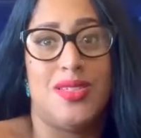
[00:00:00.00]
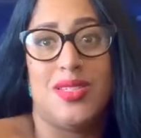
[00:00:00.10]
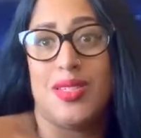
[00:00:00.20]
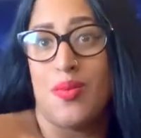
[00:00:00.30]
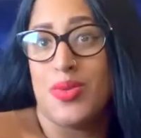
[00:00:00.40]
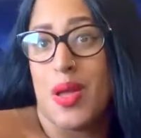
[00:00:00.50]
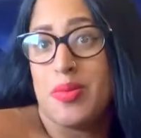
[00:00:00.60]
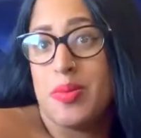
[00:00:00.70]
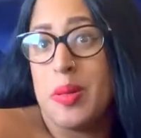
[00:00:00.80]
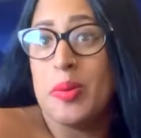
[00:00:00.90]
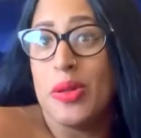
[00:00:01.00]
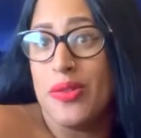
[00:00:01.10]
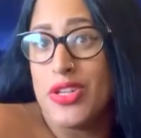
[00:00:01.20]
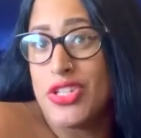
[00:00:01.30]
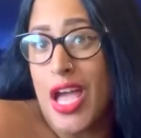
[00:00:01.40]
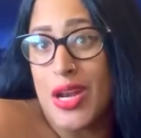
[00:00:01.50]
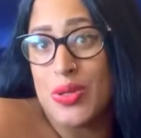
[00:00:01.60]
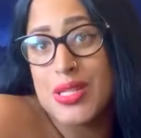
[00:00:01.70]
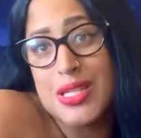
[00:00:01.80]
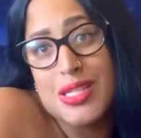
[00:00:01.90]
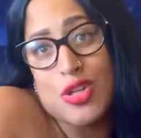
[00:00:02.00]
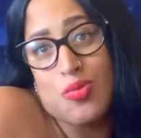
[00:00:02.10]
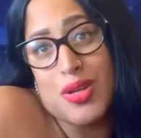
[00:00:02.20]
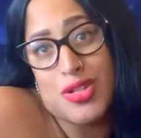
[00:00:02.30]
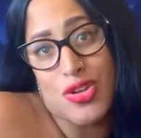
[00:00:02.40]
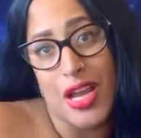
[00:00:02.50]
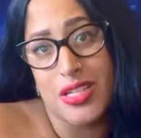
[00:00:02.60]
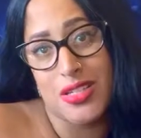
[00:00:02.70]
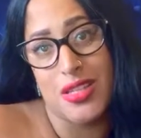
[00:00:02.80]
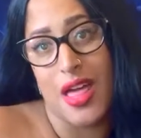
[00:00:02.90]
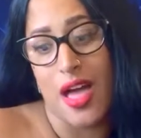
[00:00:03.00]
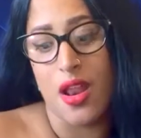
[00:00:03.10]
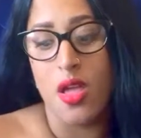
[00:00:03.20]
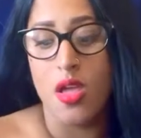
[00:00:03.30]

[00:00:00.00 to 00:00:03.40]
Sometimes people in the shadows can still be attracted to that.